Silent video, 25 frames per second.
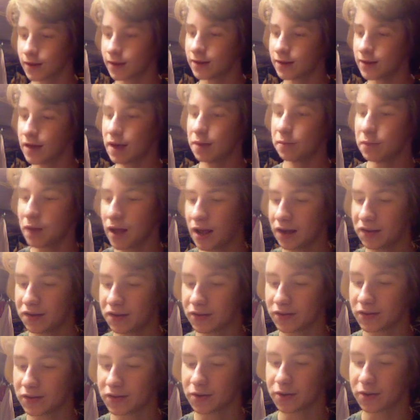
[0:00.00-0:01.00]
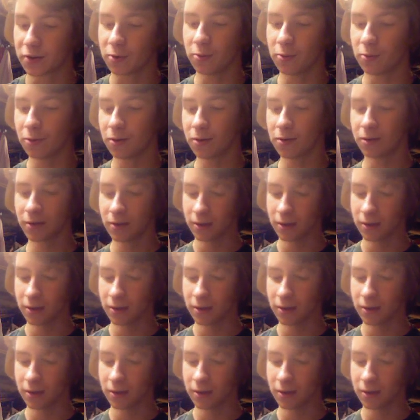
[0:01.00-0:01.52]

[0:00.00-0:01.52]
Sandblasters are cool.